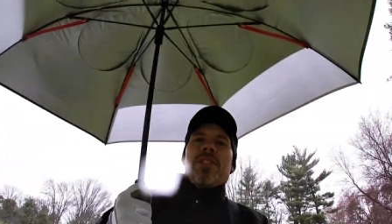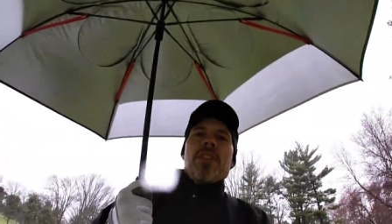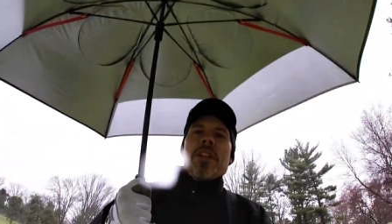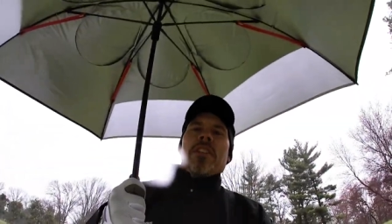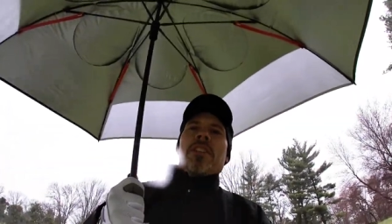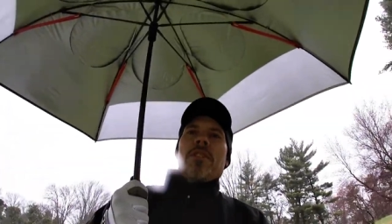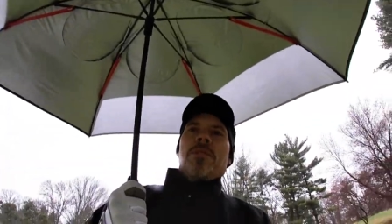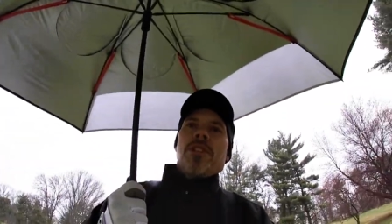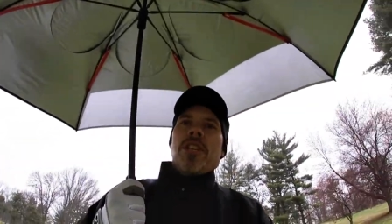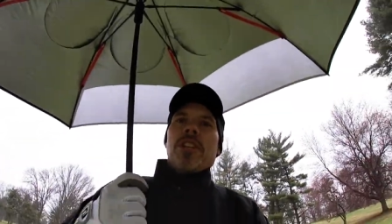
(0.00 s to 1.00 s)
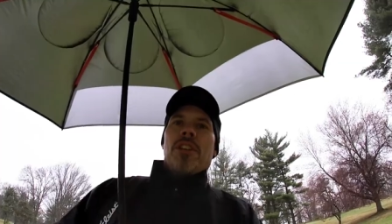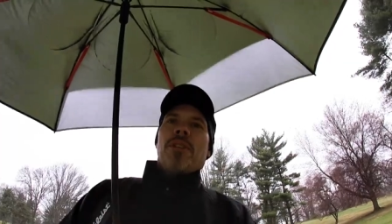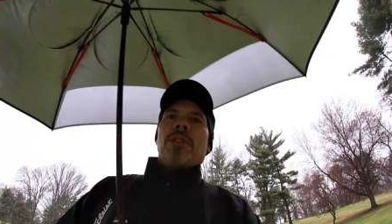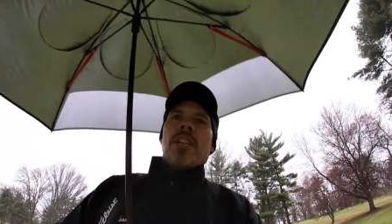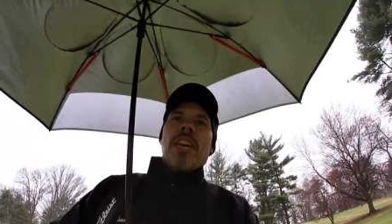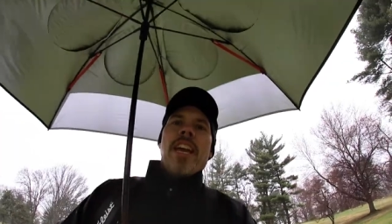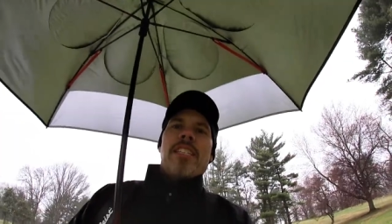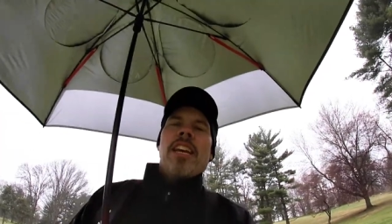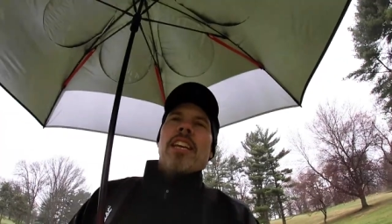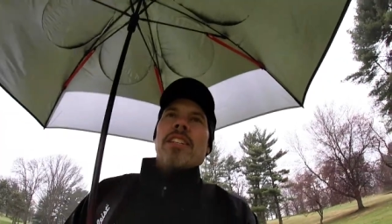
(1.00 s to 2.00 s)
Fun to see what you can do.
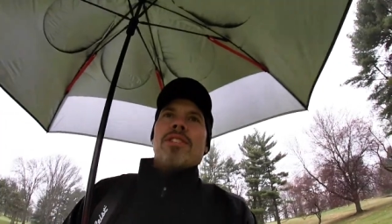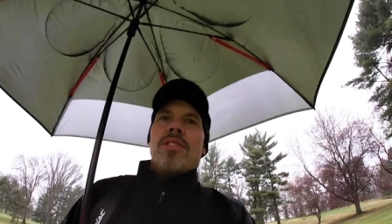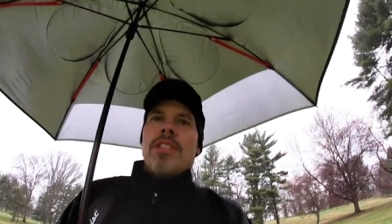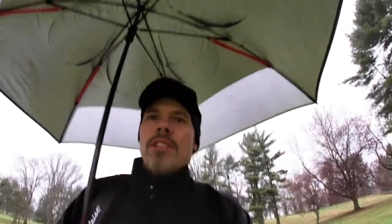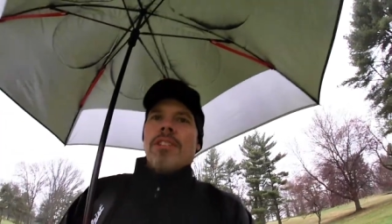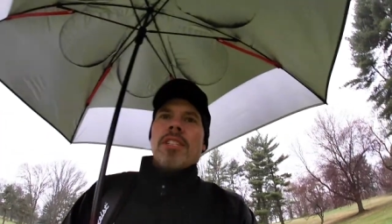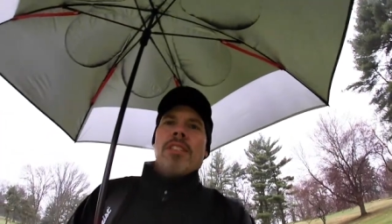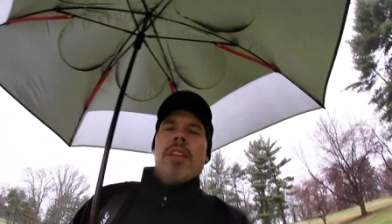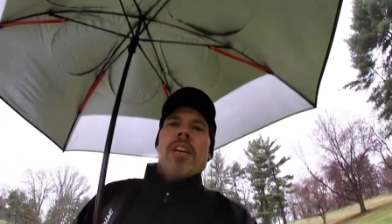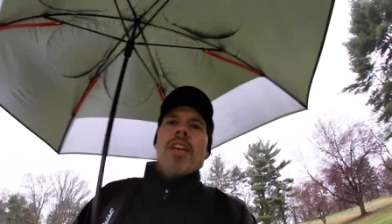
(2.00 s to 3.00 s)
Can't take it too serious.